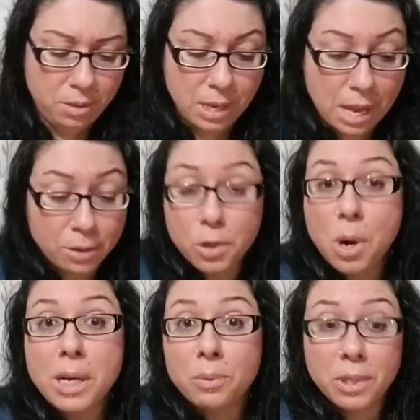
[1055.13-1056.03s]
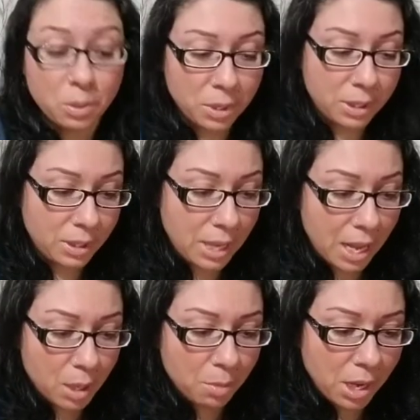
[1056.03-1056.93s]
I don't know anyone that wants to stay
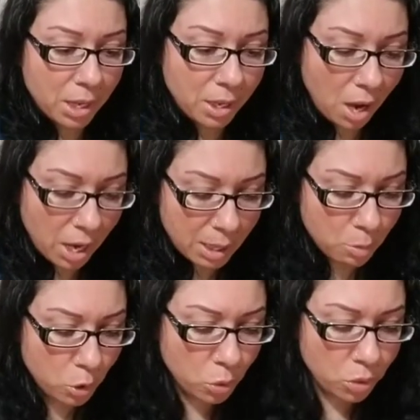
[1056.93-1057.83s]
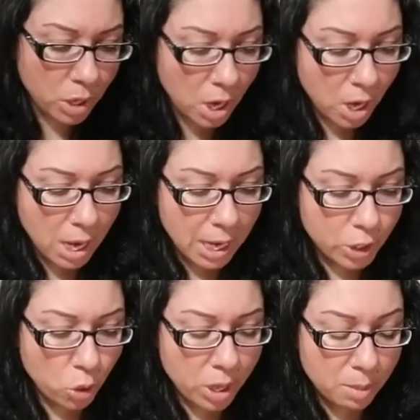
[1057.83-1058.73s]
in the mud. Honeymoon,
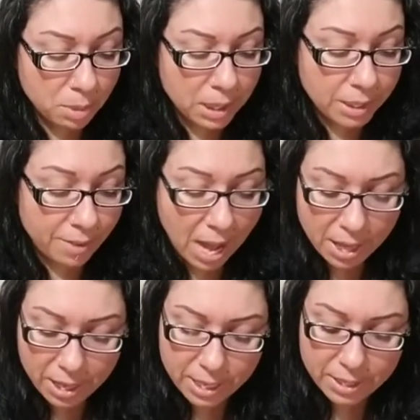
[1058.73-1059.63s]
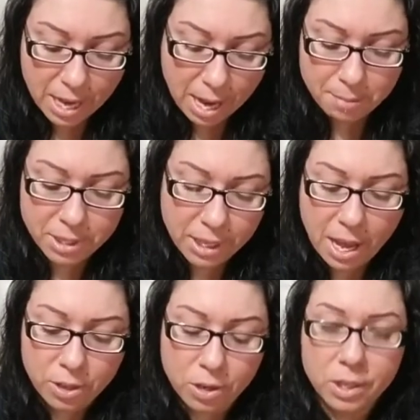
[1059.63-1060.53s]
enjoy the bliss of holiday time
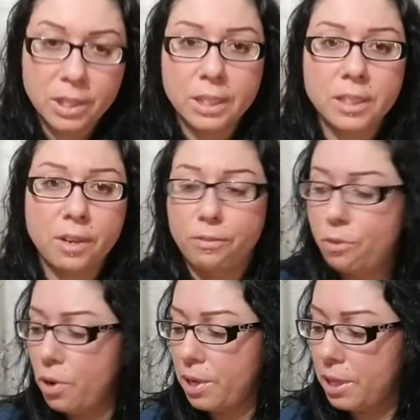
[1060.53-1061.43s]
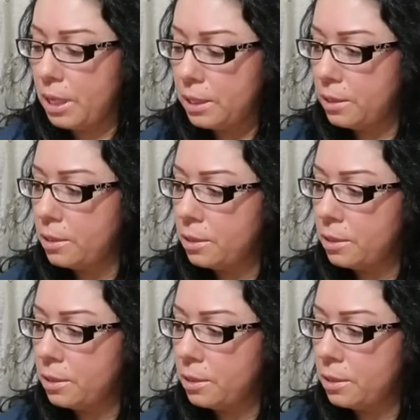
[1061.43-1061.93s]
together. Let's get four of these.